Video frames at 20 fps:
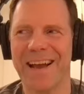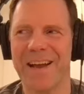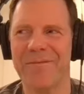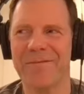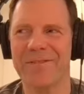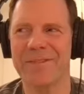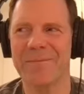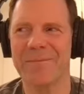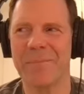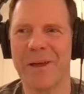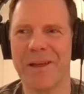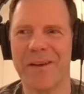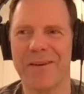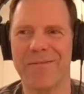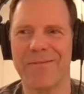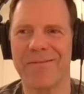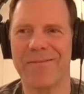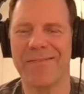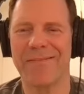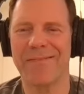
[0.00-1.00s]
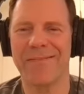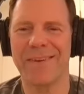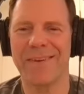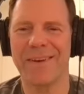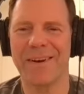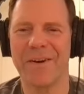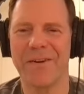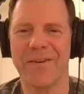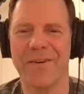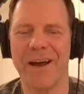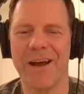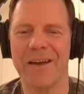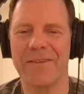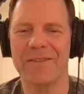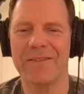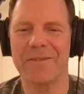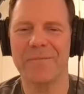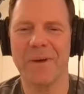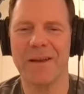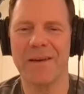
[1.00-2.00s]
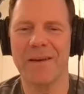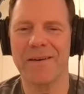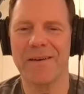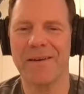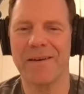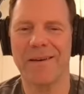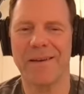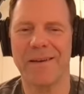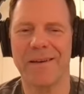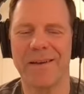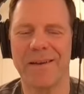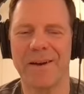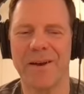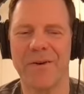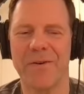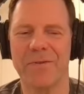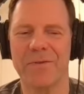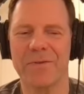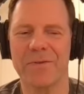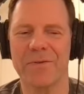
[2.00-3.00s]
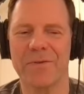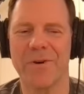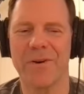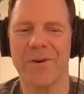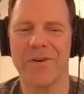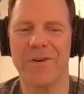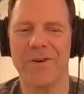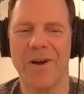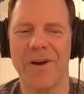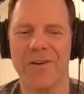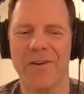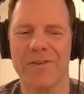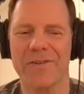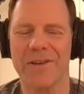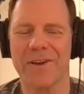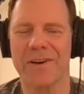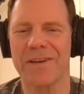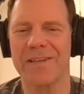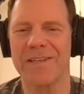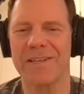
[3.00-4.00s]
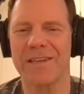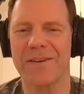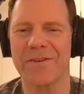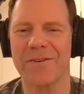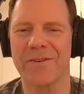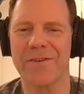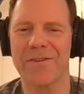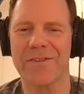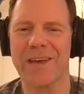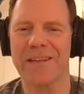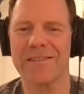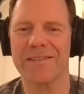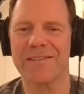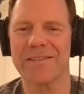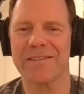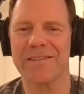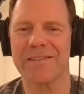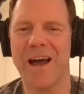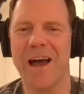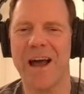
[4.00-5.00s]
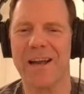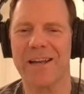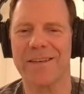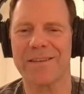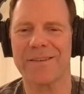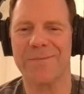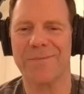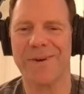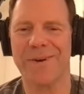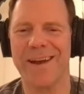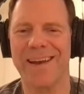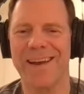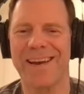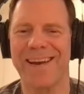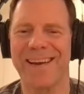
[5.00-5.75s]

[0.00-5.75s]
I've spent, you know, I've spent, you know, two hundred dollars on a dinner that sucked, right?